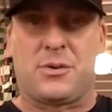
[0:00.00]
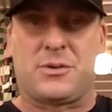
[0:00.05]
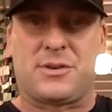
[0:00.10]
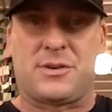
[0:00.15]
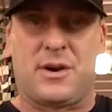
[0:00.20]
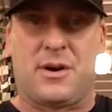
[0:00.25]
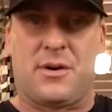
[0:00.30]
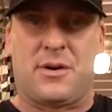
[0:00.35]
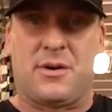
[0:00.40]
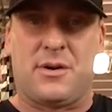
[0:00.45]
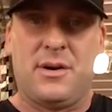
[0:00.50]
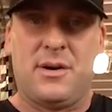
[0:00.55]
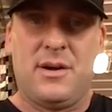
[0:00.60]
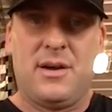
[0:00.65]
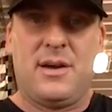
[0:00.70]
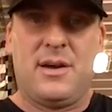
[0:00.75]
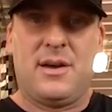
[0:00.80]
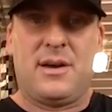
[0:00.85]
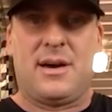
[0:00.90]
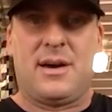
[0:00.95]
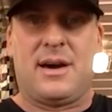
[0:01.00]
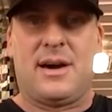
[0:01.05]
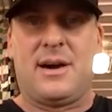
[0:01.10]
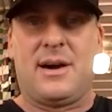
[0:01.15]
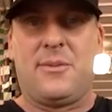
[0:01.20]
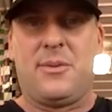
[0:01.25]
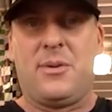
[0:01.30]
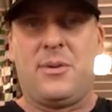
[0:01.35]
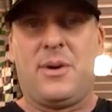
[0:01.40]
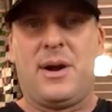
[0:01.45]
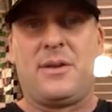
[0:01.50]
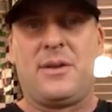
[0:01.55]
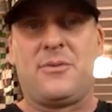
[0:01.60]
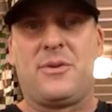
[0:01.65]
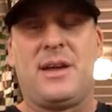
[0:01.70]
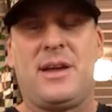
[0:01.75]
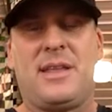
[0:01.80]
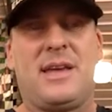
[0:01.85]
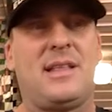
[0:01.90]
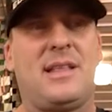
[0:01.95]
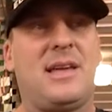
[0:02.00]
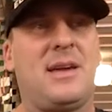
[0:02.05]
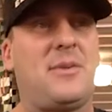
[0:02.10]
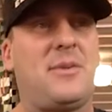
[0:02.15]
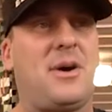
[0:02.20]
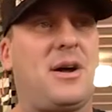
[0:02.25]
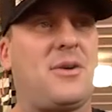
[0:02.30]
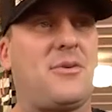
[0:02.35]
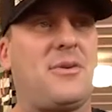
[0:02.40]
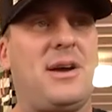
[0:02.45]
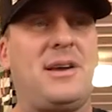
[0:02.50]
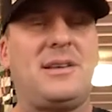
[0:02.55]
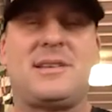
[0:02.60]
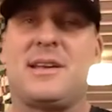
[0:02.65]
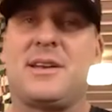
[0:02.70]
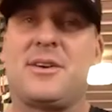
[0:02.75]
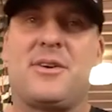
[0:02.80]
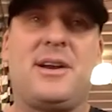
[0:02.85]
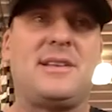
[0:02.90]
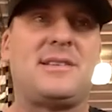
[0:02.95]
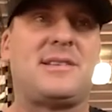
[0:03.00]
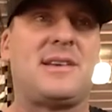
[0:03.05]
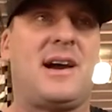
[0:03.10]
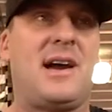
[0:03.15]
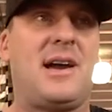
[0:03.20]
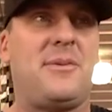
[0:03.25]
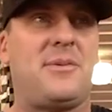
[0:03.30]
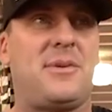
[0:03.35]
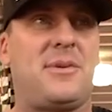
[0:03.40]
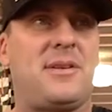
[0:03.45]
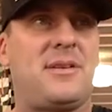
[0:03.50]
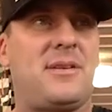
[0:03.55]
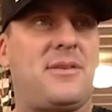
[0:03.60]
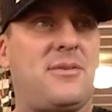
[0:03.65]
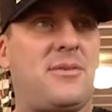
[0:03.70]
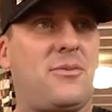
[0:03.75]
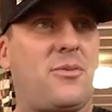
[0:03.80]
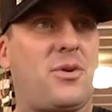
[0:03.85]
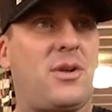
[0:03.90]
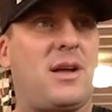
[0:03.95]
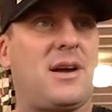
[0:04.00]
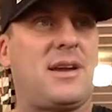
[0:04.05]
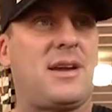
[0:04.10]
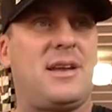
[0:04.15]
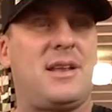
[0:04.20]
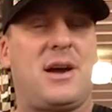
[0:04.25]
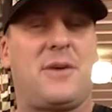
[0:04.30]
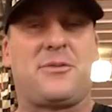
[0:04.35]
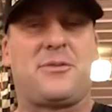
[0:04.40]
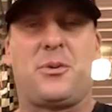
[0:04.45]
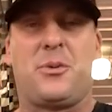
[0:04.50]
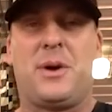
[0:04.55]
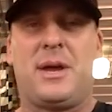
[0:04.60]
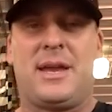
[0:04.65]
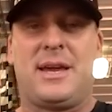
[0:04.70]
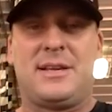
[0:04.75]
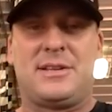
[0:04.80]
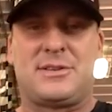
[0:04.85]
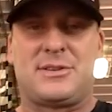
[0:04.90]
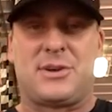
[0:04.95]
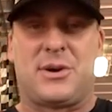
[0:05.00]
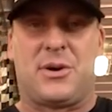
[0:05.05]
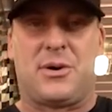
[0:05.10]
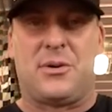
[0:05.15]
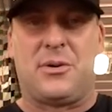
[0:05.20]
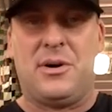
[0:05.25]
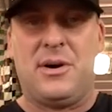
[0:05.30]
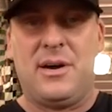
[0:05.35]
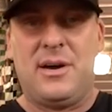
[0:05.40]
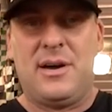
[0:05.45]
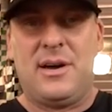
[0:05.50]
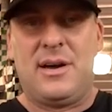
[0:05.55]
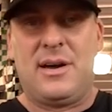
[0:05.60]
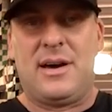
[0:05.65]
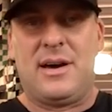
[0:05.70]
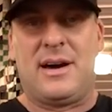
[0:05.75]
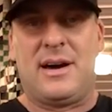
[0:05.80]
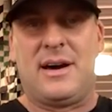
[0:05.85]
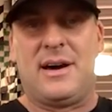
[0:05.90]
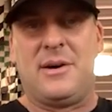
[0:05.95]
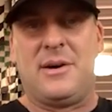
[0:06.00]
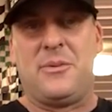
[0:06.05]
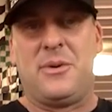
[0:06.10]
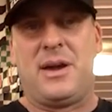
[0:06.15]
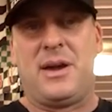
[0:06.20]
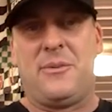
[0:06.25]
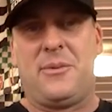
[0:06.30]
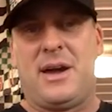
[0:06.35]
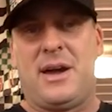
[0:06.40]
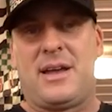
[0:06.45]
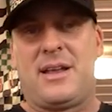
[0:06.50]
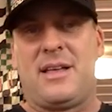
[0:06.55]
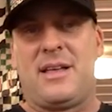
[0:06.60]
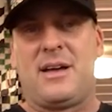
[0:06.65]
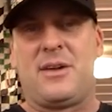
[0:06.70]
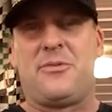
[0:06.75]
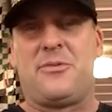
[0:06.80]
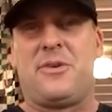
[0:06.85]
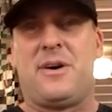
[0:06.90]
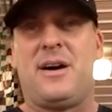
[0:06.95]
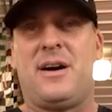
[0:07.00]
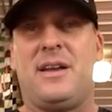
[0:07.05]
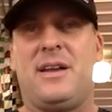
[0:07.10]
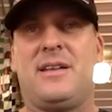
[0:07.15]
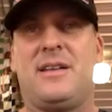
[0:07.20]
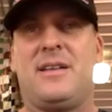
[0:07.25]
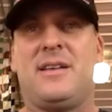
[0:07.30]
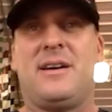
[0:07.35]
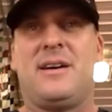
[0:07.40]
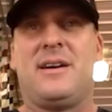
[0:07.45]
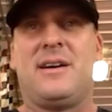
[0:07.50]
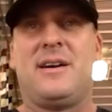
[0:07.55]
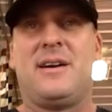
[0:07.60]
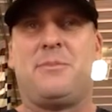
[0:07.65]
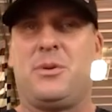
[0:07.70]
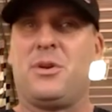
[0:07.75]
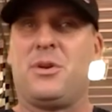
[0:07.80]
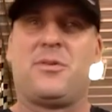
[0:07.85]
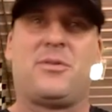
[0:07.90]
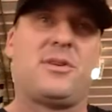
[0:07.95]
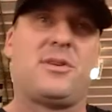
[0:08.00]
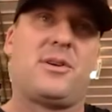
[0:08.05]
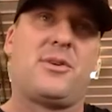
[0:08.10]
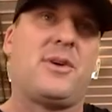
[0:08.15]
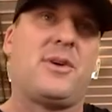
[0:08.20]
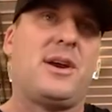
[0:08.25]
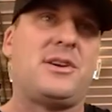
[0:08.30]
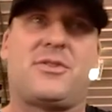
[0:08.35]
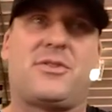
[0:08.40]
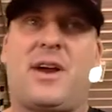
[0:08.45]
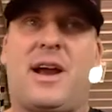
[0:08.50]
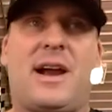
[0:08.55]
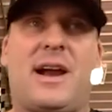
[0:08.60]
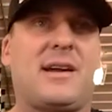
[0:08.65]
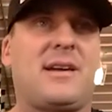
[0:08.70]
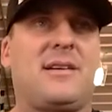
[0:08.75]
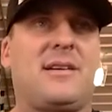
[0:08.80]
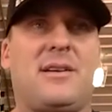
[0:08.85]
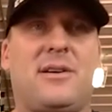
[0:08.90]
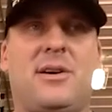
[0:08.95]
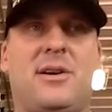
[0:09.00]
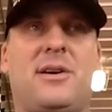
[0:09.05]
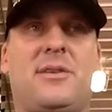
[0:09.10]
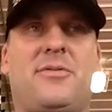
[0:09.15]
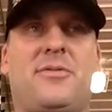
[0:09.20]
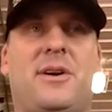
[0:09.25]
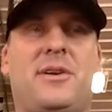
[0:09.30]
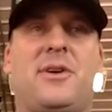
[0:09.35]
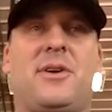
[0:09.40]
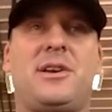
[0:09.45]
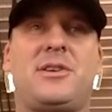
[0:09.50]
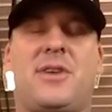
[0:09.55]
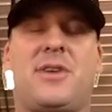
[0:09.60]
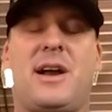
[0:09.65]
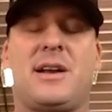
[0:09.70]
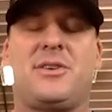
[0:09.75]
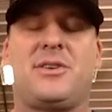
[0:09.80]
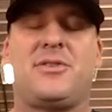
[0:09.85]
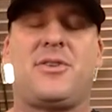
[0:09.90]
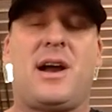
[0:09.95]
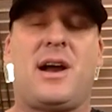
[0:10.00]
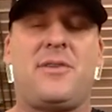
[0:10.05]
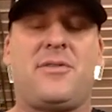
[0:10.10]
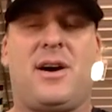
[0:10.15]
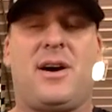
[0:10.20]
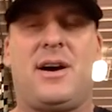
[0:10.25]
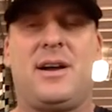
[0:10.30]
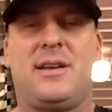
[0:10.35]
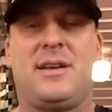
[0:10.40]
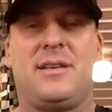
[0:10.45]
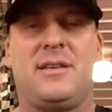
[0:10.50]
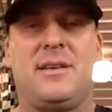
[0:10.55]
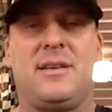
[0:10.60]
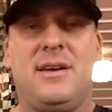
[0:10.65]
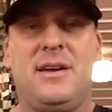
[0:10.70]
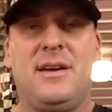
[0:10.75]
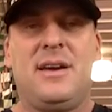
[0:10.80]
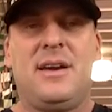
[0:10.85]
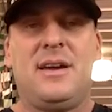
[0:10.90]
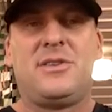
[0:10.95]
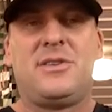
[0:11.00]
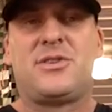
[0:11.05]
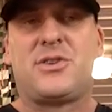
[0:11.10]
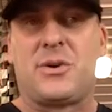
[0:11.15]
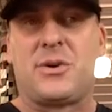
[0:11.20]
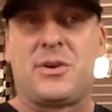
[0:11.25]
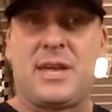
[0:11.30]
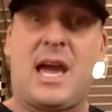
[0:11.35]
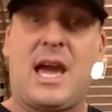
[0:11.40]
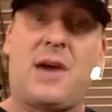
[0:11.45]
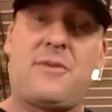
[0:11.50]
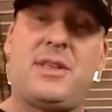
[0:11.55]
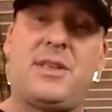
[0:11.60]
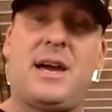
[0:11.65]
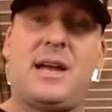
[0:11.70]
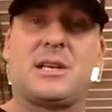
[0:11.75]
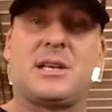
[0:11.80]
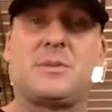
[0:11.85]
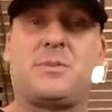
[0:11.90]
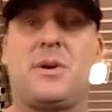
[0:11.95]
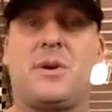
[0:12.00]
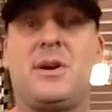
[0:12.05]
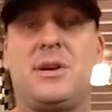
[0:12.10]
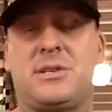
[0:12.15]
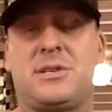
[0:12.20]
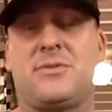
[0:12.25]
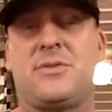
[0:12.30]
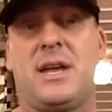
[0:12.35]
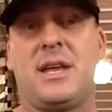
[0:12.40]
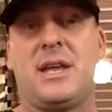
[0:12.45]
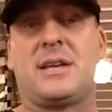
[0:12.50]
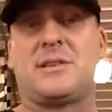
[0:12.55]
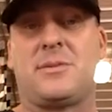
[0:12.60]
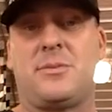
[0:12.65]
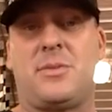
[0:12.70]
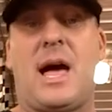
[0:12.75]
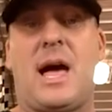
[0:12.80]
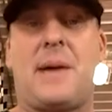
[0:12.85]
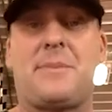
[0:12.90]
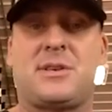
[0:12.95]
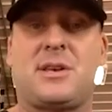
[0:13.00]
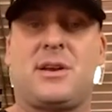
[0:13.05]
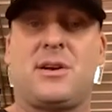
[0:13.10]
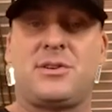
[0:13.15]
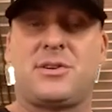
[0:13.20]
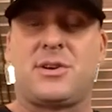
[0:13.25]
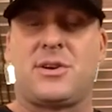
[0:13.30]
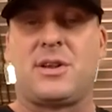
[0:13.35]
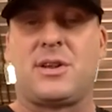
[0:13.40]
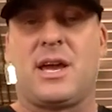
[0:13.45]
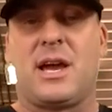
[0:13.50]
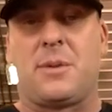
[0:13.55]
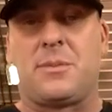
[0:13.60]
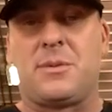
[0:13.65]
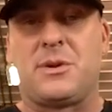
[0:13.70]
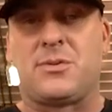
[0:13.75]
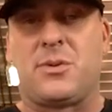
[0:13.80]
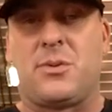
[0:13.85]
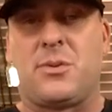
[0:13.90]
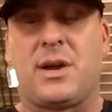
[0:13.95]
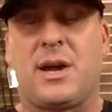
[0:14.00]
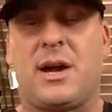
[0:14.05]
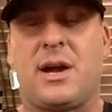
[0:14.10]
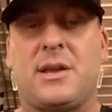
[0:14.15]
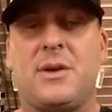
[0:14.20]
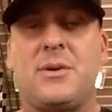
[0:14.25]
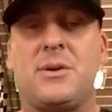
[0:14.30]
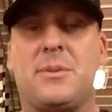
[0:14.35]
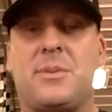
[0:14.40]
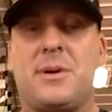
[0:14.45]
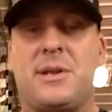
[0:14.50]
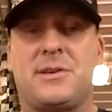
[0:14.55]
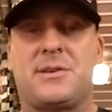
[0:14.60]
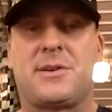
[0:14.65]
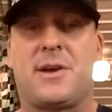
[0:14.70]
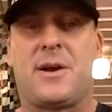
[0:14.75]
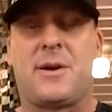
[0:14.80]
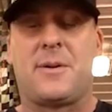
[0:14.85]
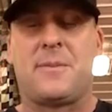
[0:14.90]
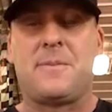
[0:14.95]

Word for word: So uh, we went and ran that late model race. Had a great time, and we're lucky enough to win it. So uh, we, had, we had a lot of fun and uh, beautiful little racetrack, uh, fun racetrack to drive on. And certainly having that experience of getting some laps there certainly helped us when we got there with the Pinty's car.